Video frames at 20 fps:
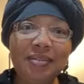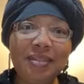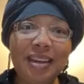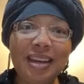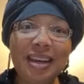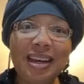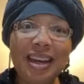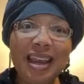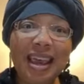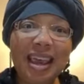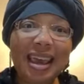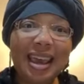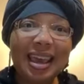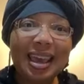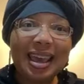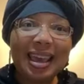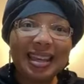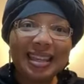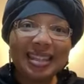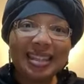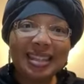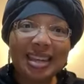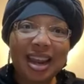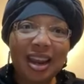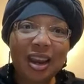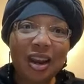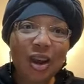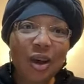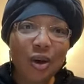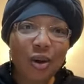The next,
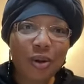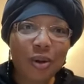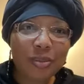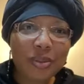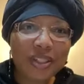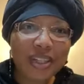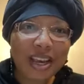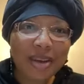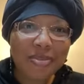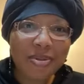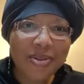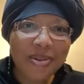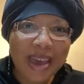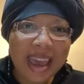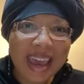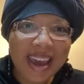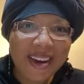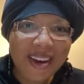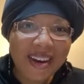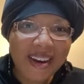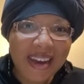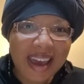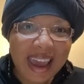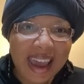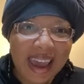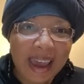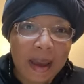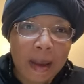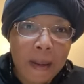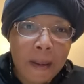Shalom. Shibu, hey girl,
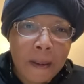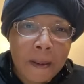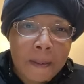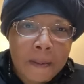hey.